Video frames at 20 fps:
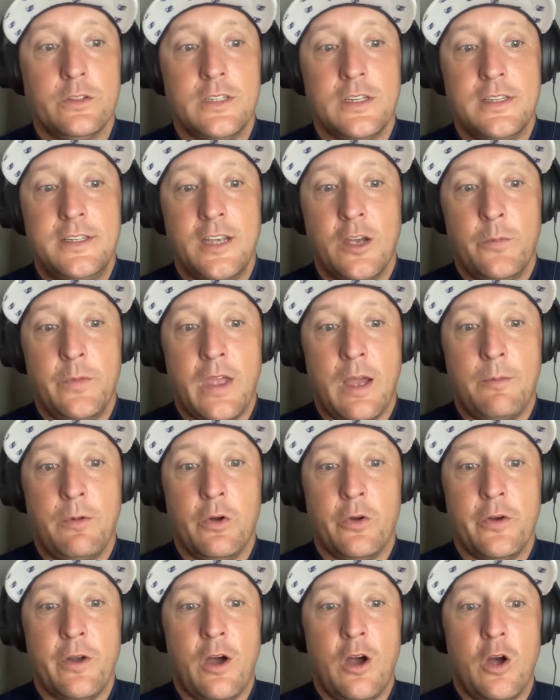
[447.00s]
tell me I'm
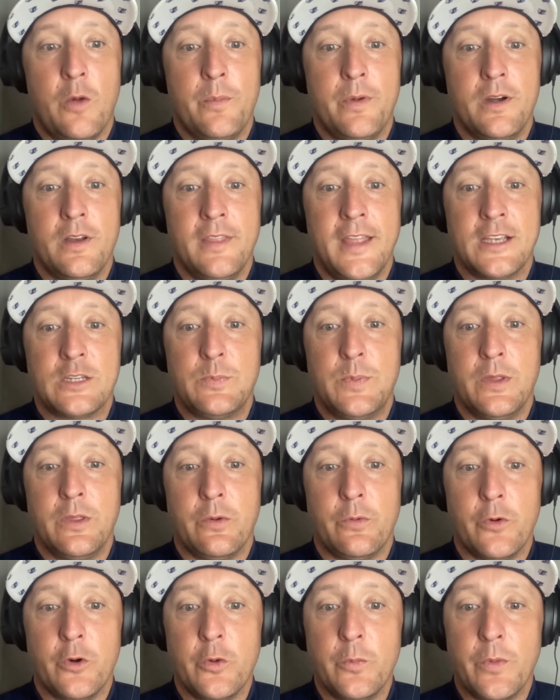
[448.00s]
going to Auburn, and that's been the
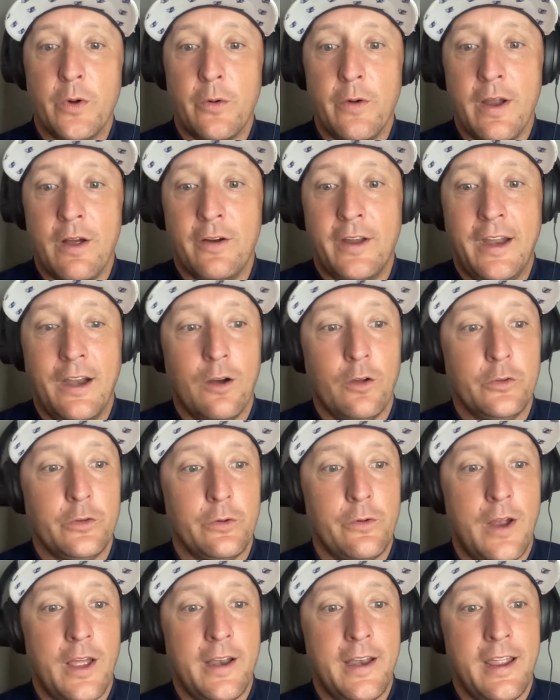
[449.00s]
rumor around Carrollton
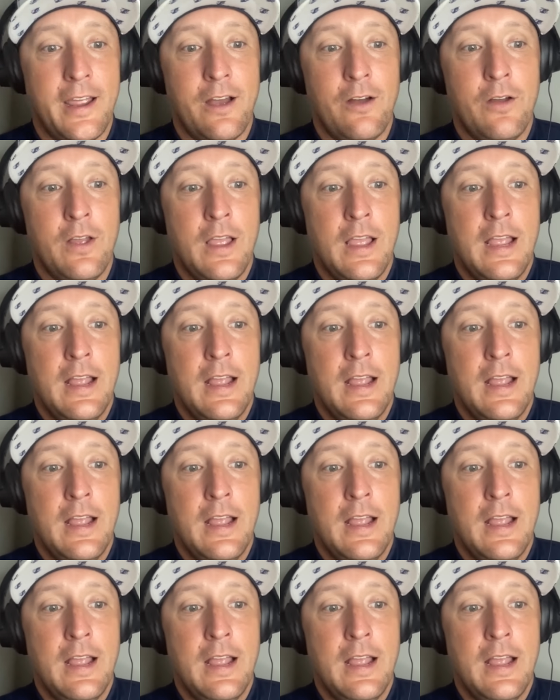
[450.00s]
right now.